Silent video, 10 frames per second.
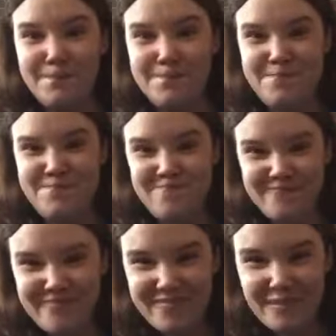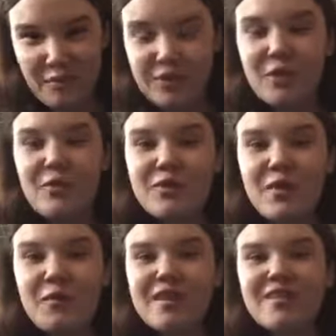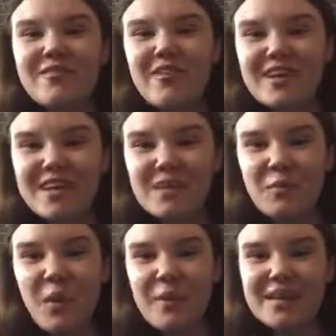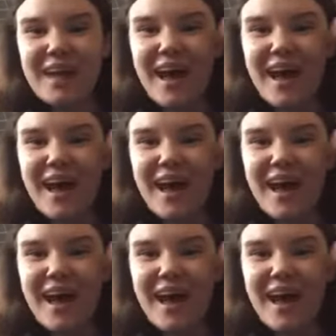Which I will say, one of the funniest moments